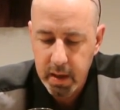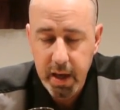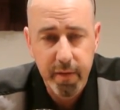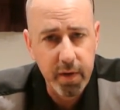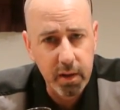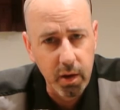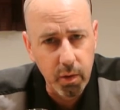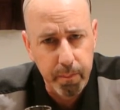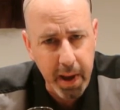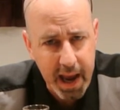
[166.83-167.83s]
Even a
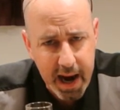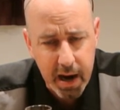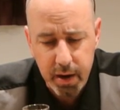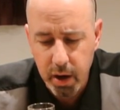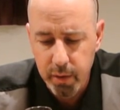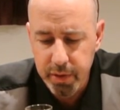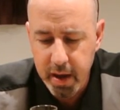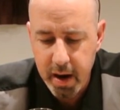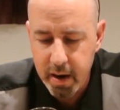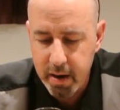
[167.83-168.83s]
little pear note
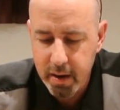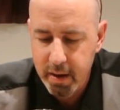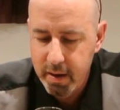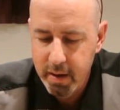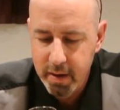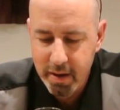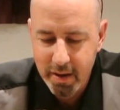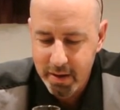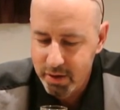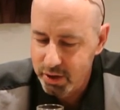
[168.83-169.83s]
there.
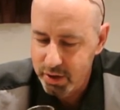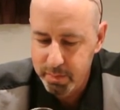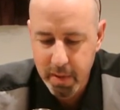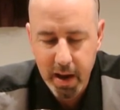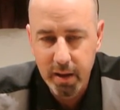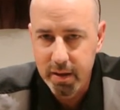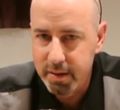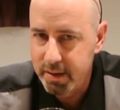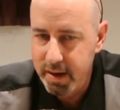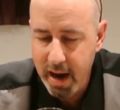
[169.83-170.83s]
Smell
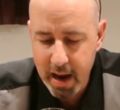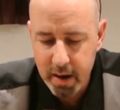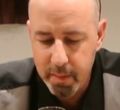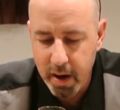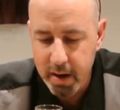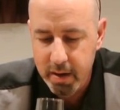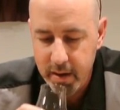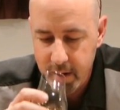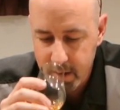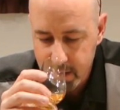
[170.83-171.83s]
is dynamite.
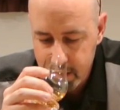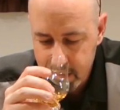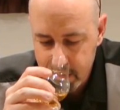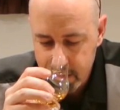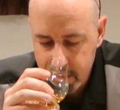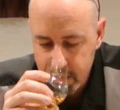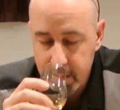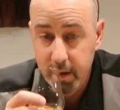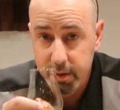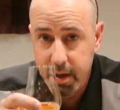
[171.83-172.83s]

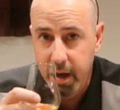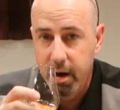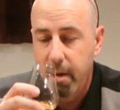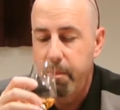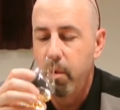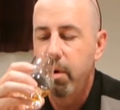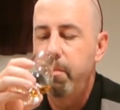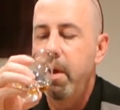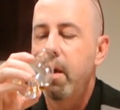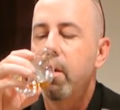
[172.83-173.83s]
Let's get up on the
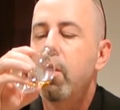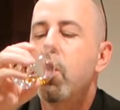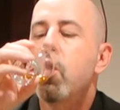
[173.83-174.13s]
palate.